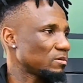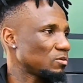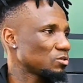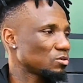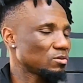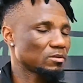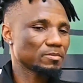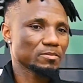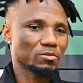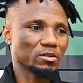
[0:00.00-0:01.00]
I'm also
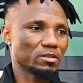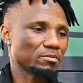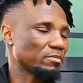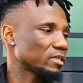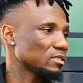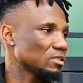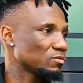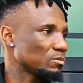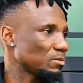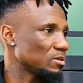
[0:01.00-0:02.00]
one of the ambassadors
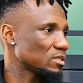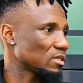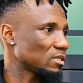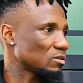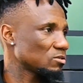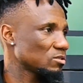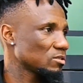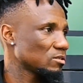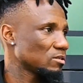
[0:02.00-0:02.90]
for Mamelodi Sundowns,